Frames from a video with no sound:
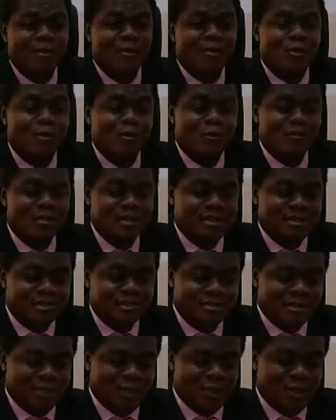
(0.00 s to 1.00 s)
or makes
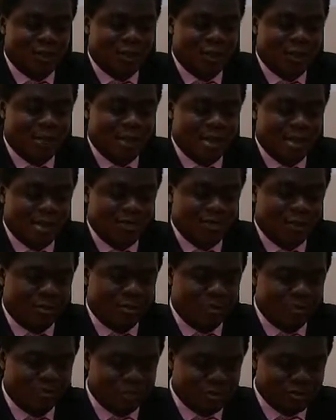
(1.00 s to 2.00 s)
it incumbent
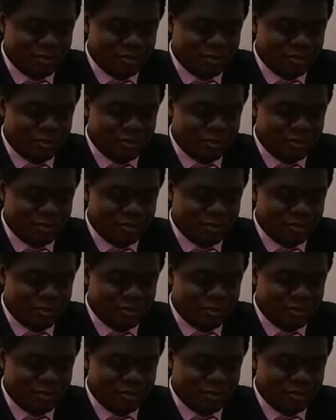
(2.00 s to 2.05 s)
upon